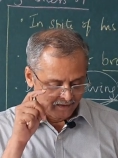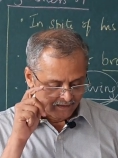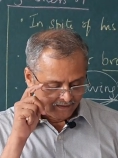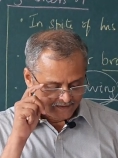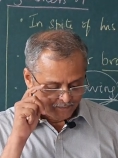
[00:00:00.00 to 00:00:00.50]

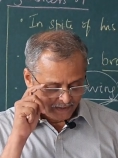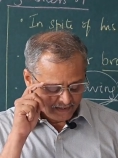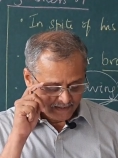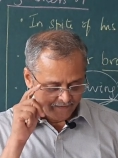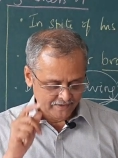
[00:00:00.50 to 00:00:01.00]

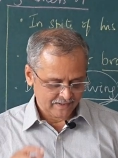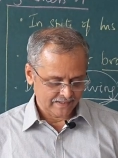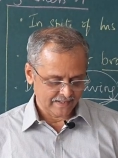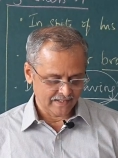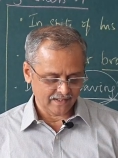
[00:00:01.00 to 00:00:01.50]
Despite having a
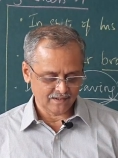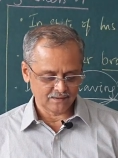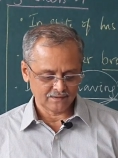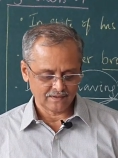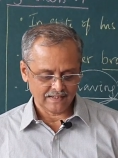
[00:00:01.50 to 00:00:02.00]
headache,
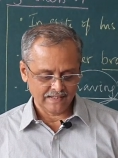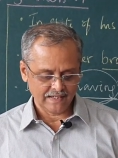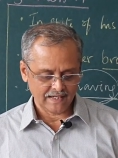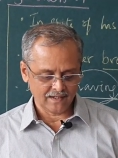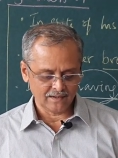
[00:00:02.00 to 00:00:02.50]
I
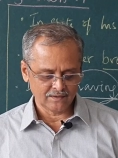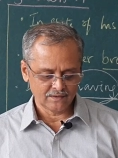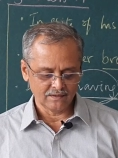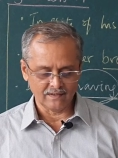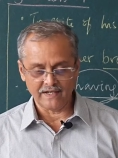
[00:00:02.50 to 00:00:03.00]
had a
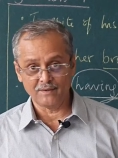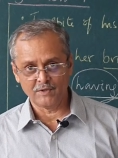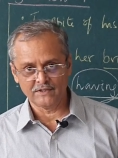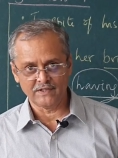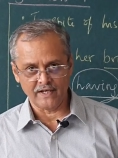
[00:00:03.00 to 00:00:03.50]
great
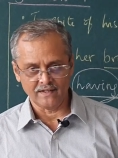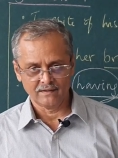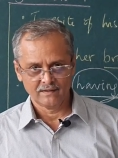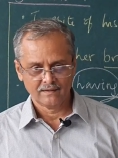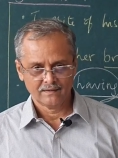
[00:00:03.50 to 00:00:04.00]
birthday.
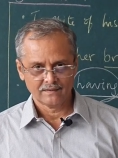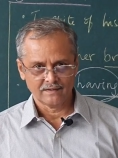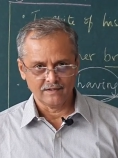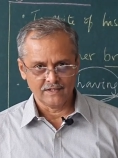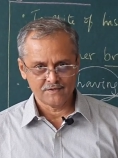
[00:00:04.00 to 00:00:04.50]

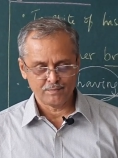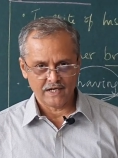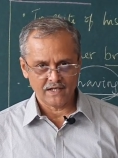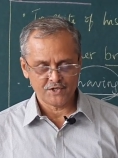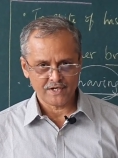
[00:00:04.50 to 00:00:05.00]

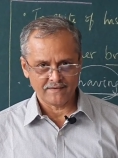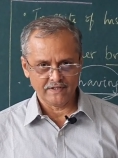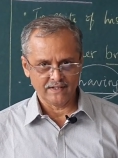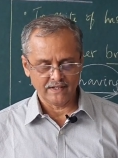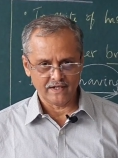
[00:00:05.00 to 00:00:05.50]
Despite
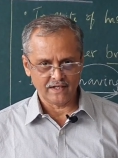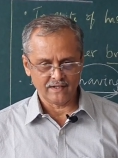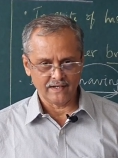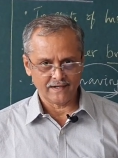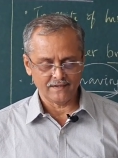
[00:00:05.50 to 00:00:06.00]
having a headache,
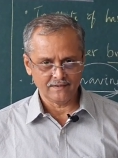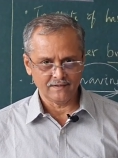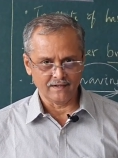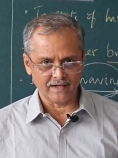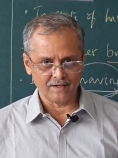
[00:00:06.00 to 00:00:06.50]
I had a
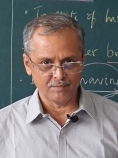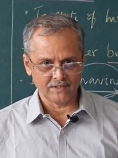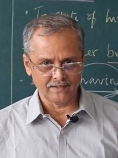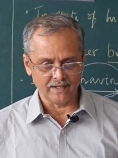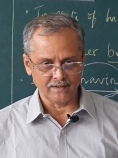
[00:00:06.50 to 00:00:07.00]
great
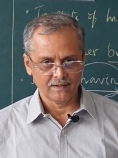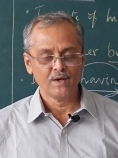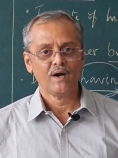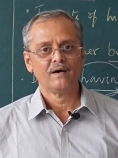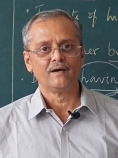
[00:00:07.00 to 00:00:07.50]
birthday.
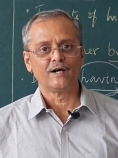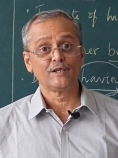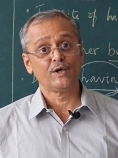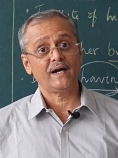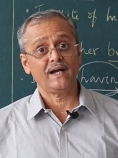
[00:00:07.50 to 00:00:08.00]

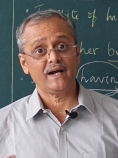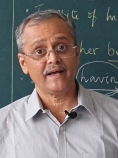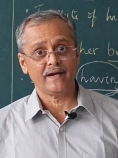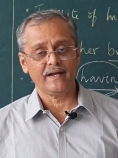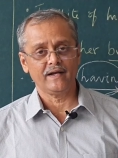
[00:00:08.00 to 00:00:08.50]
Although I had a
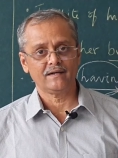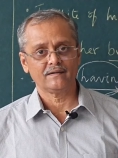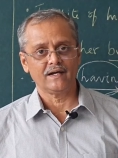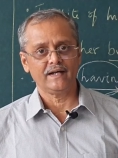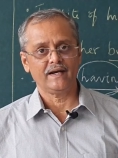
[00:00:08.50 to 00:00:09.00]
headache,
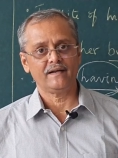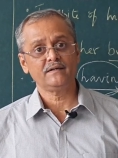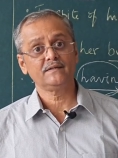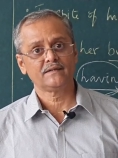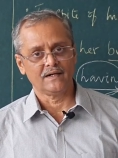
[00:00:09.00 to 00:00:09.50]
I had
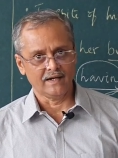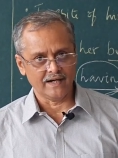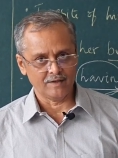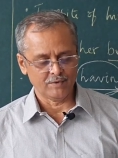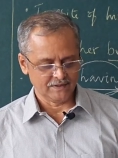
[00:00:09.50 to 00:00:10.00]
a
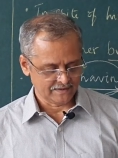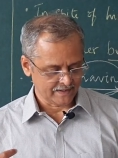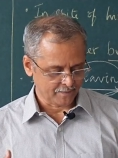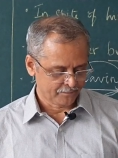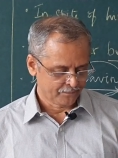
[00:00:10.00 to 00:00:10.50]
great birthday.